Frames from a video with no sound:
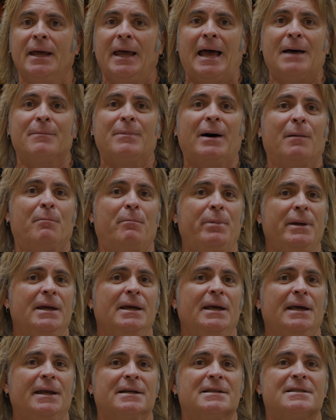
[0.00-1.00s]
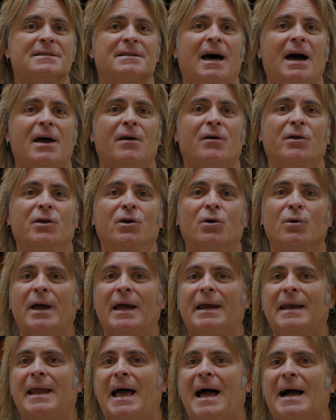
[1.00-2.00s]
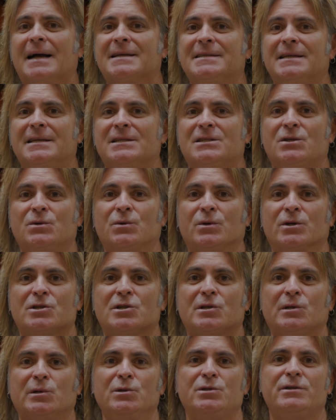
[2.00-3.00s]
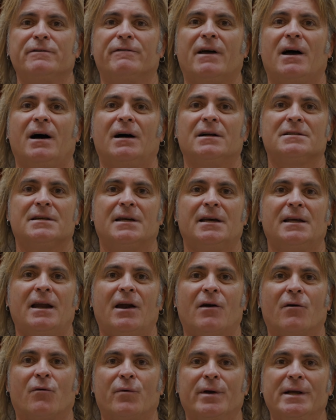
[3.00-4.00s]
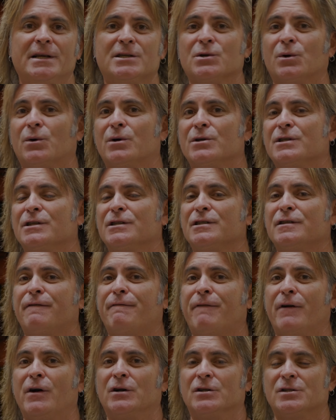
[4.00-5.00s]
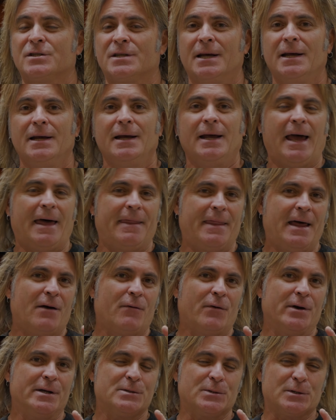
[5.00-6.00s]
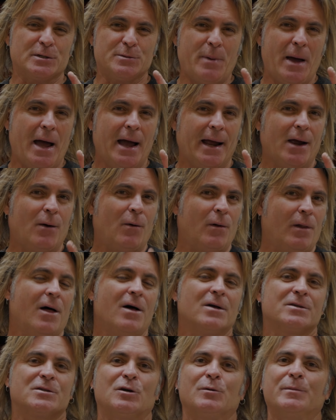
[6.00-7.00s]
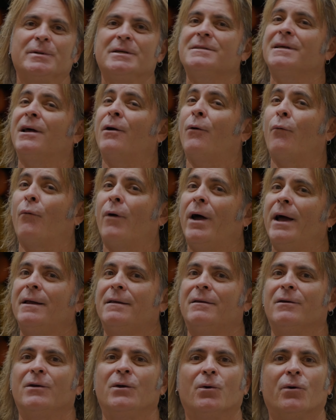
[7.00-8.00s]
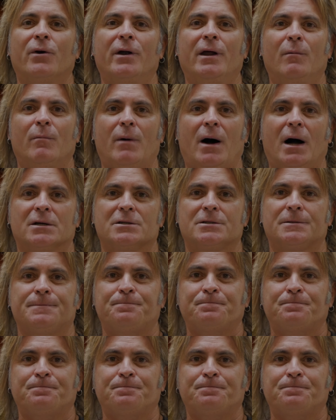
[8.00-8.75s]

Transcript: And by being an insider, you'll gain access to exclusive content and resources first, and that resource packet will also be sent right to your inbox.